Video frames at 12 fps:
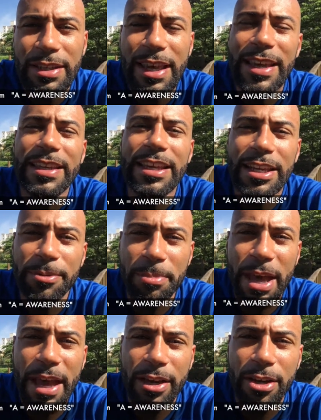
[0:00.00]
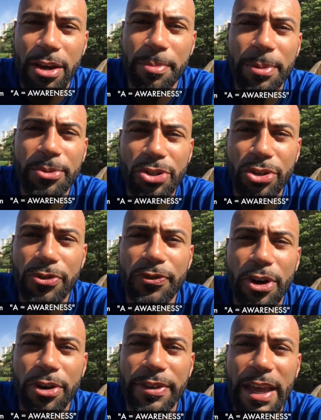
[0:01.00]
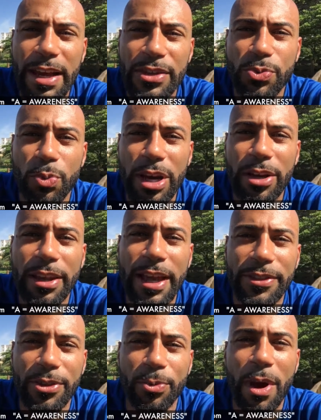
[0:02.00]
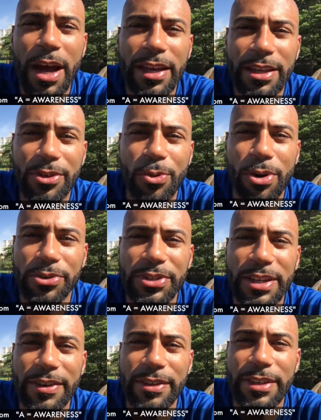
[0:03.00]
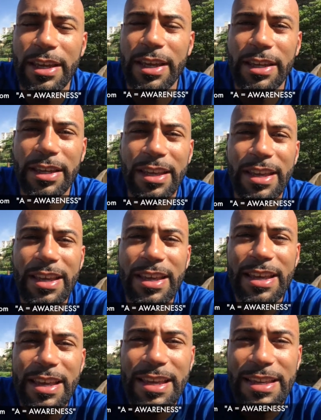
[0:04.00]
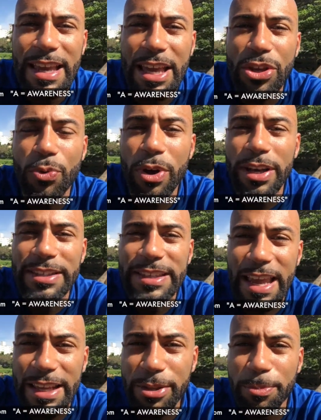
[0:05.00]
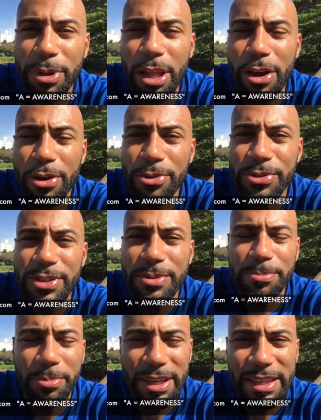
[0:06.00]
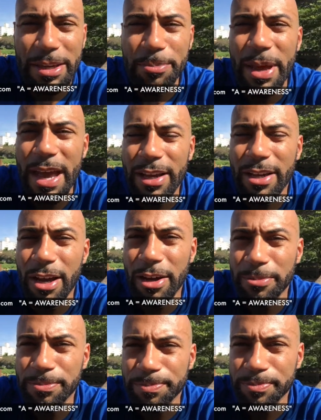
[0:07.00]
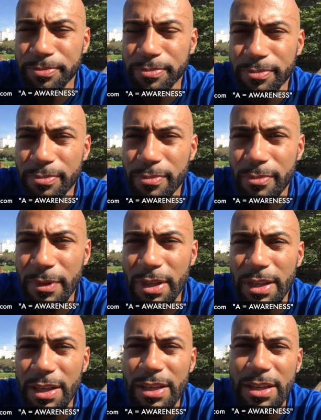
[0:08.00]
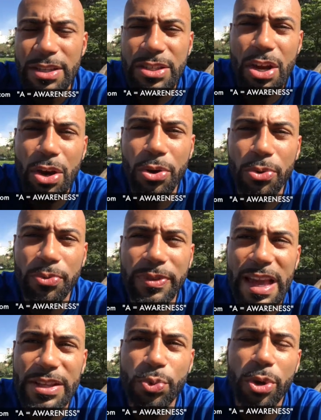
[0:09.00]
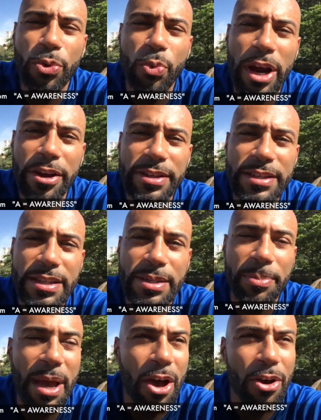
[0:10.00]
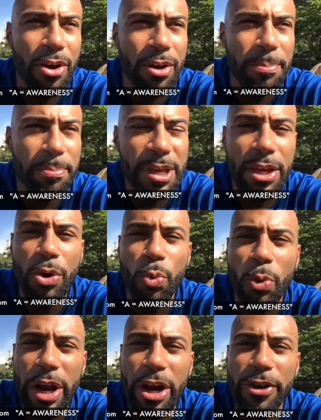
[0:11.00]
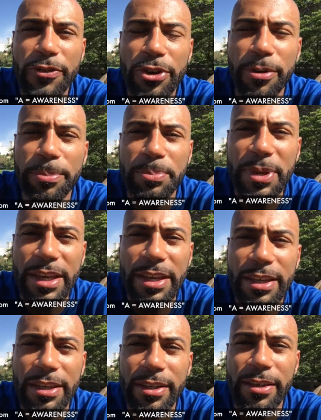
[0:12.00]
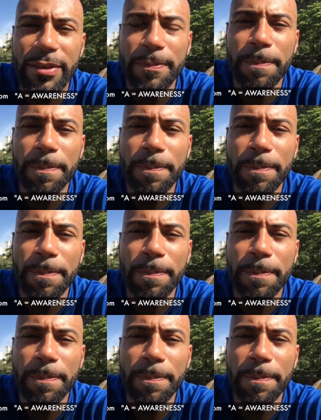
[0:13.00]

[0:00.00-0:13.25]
and getting back up. I'm sure you've heard that as well, like the Rocky quotes and everything. Yeah, you want to take the blows, but get back up. So that's what awareness is about. Being aware of your being